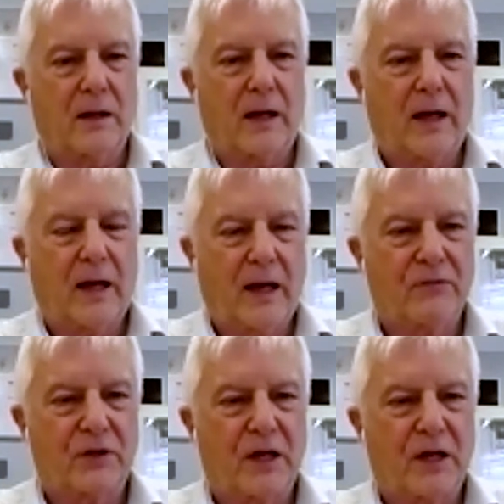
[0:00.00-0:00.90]

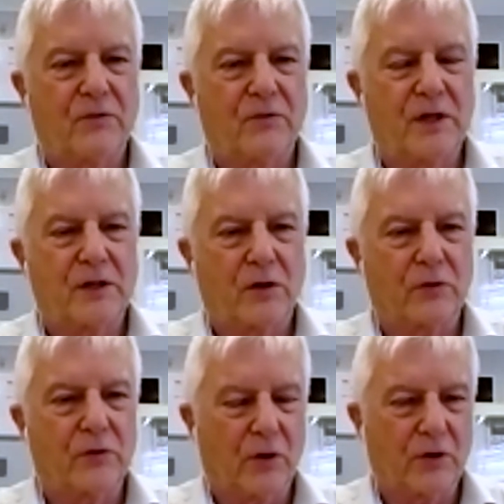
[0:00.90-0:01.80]
having to have detailed
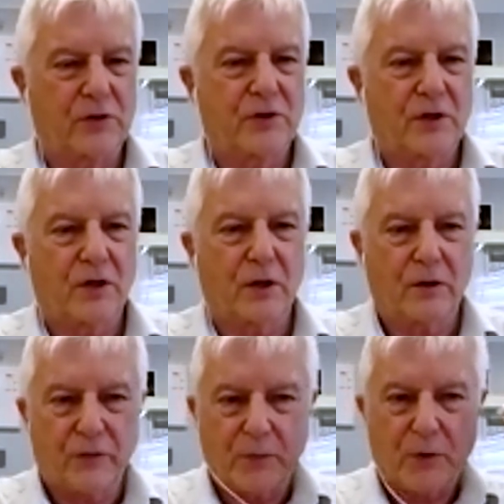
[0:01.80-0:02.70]
knowledge
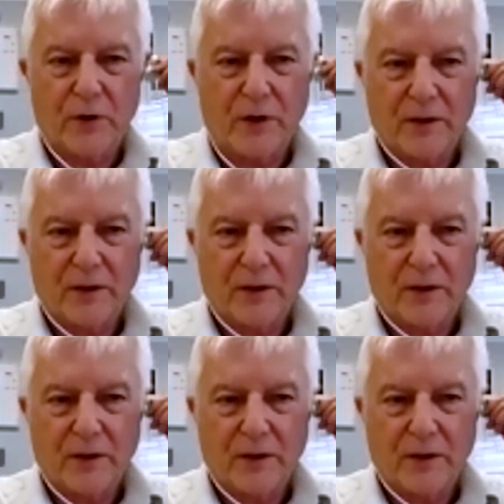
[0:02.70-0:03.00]
of the building.